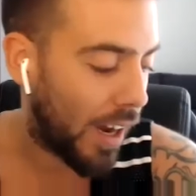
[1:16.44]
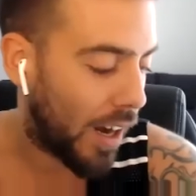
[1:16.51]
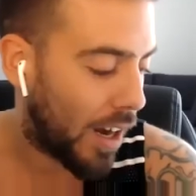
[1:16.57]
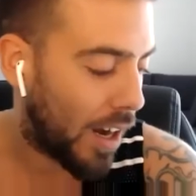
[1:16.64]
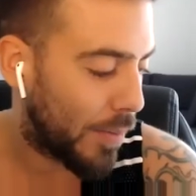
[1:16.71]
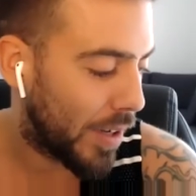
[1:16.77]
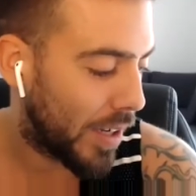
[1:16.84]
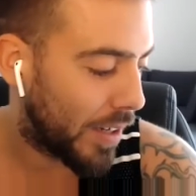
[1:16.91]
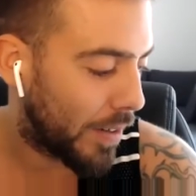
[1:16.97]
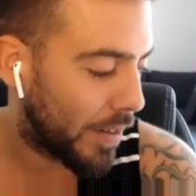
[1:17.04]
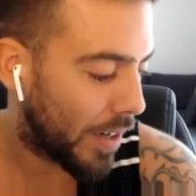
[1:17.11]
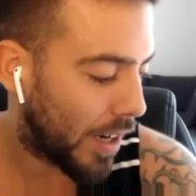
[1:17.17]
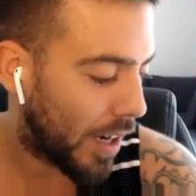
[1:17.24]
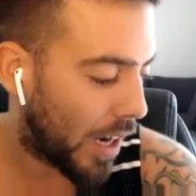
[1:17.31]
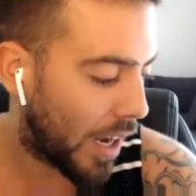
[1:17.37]
I
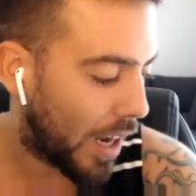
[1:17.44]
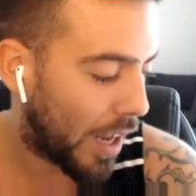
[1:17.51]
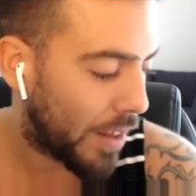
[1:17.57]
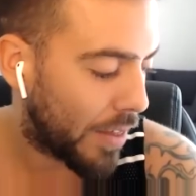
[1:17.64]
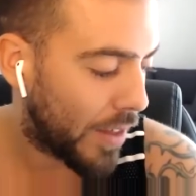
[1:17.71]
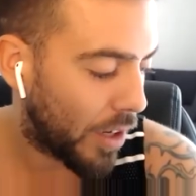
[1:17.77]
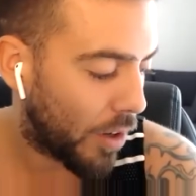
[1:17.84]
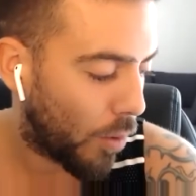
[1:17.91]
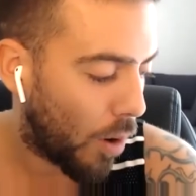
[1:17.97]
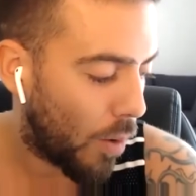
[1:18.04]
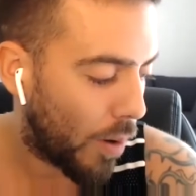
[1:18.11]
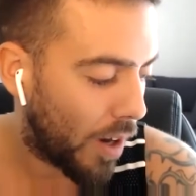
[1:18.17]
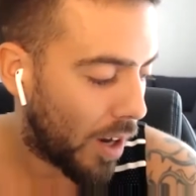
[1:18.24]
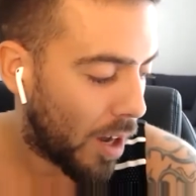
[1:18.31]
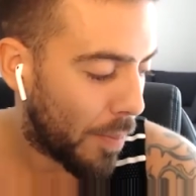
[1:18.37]
mean, I, I think
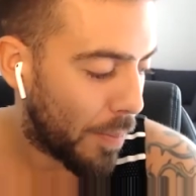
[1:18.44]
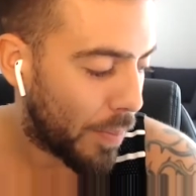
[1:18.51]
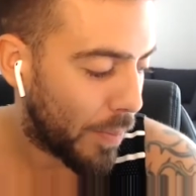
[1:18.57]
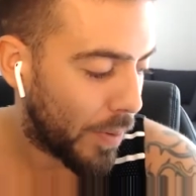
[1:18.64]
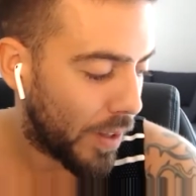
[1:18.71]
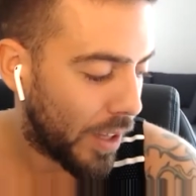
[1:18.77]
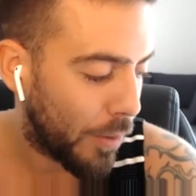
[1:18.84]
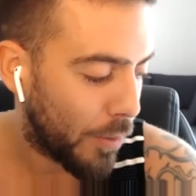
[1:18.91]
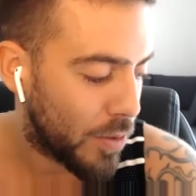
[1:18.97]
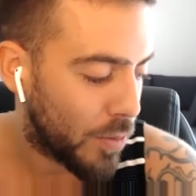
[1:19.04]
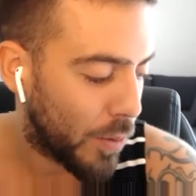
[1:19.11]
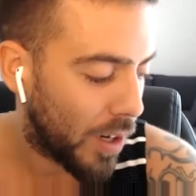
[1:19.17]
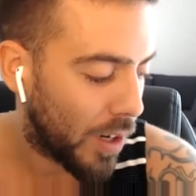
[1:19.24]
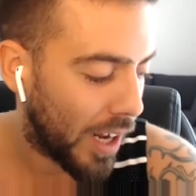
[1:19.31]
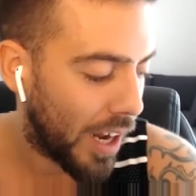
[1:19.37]
growing up, it was
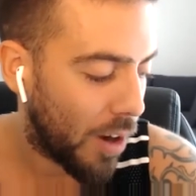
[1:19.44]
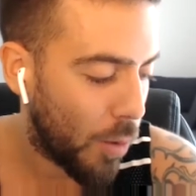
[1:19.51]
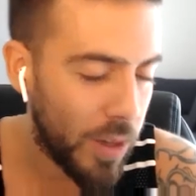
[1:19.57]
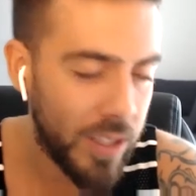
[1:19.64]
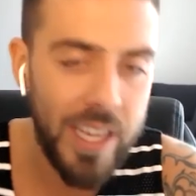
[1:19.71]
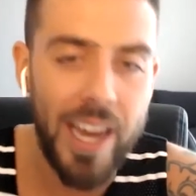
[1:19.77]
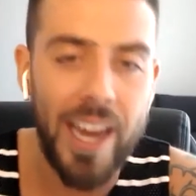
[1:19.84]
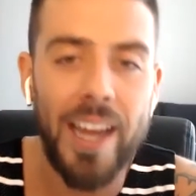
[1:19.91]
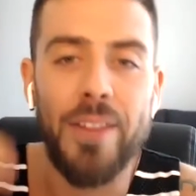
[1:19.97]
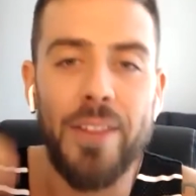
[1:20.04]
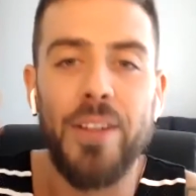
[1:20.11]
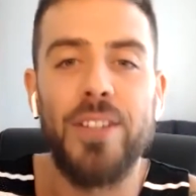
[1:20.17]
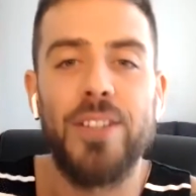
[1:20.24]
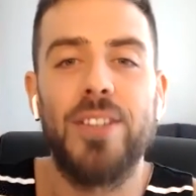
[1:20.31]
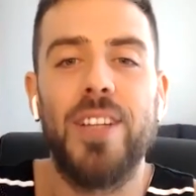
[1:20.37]
weird. I always had
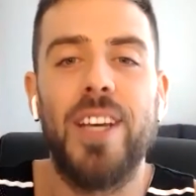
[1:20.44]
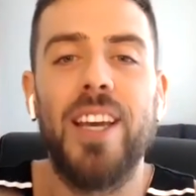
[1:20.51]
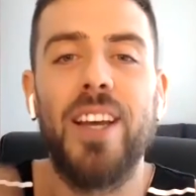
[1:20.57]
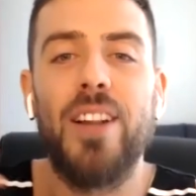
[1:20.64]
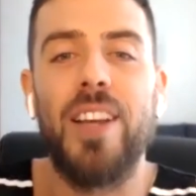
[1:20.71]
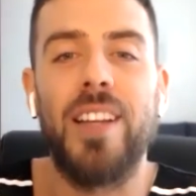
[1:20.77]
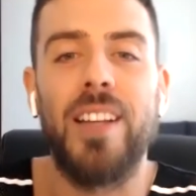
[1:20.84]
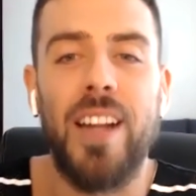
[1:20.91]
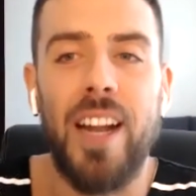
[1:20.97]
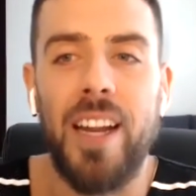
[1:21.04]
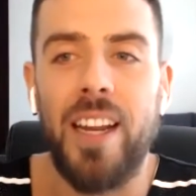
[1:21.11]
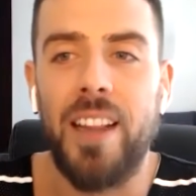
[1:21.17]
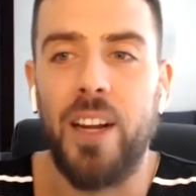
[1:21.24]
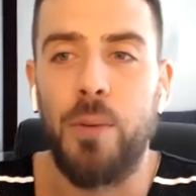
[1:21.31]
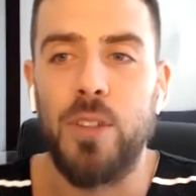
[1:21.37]
this inkling that
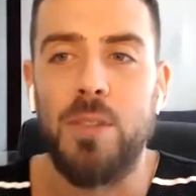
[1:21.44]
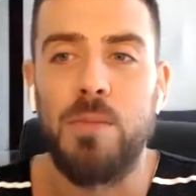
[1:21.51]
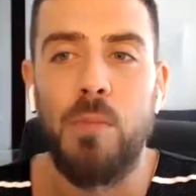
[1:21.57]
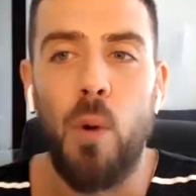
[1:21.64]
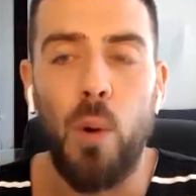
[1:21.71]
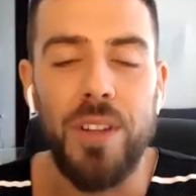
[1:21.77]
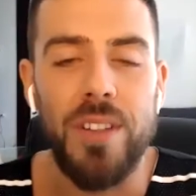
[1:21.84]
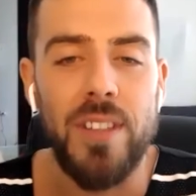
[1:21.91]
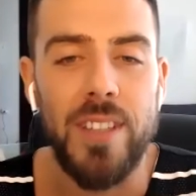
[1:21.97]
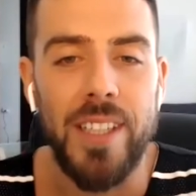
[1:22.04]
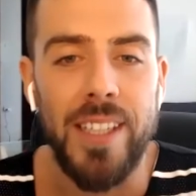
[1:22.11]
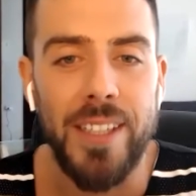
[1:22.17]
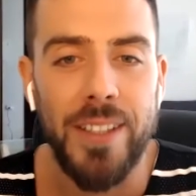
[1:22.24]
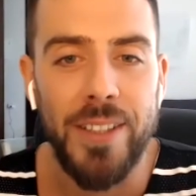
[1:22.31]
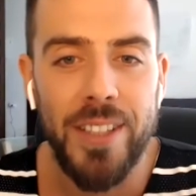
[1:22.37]
I there was more to
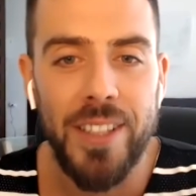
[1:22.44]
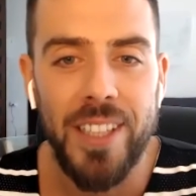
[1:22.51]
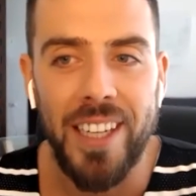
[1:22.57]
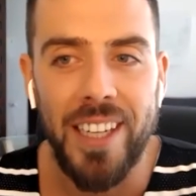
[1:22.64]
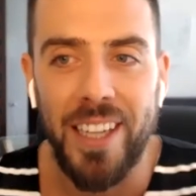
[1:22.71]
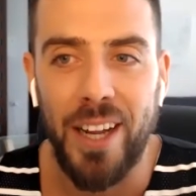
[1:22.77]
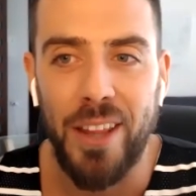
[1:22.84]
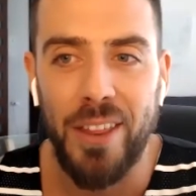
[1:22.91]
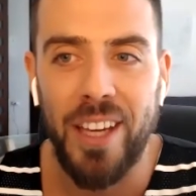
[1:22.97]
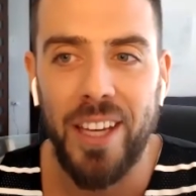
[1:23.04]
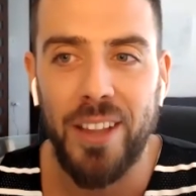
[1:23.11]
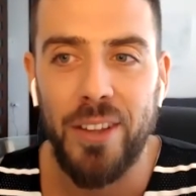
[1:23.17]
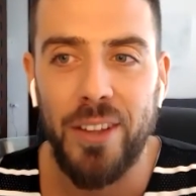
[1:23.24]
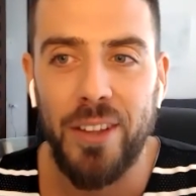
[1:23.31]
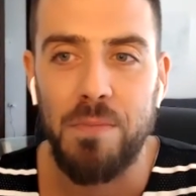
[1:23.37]
see, and then I
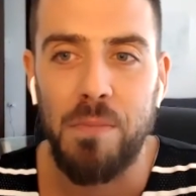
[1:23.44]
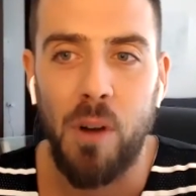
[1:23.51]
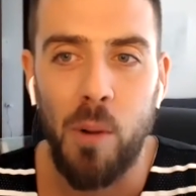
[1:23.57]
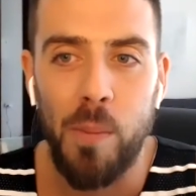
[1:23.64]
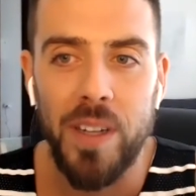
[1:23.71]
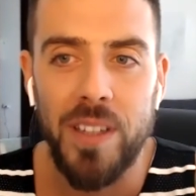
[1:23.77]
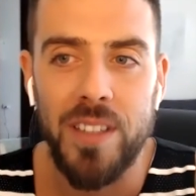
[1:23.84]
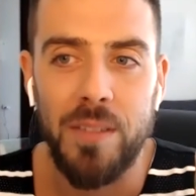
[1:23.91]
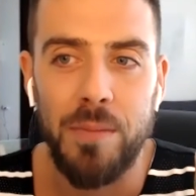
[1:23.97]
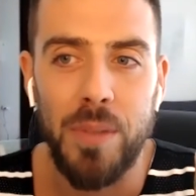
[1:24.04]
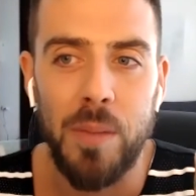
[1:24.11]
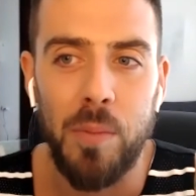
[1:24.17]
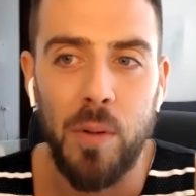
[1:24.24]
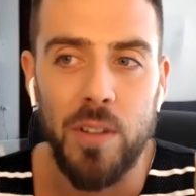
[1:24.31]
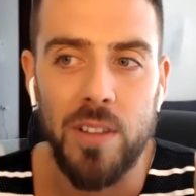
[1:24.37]
think there's moments in
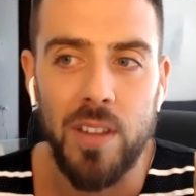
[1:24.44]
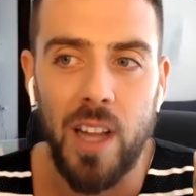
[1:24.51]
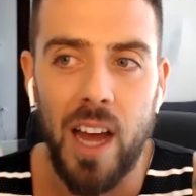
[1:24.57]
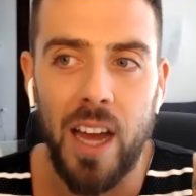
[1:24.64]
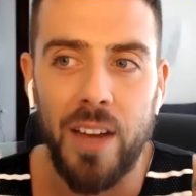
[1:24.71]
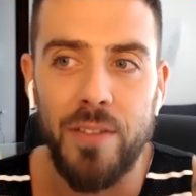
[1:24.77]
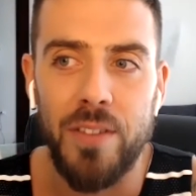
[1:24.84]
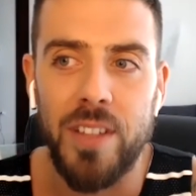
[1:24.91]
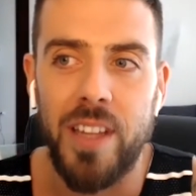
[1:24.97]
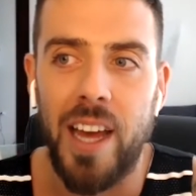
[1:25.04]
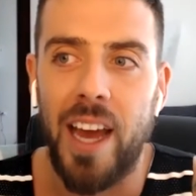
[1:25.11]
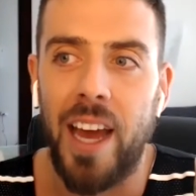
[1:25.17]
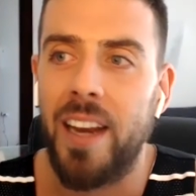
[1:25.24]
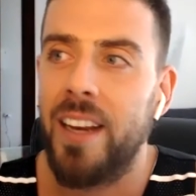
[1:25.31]
people's lives that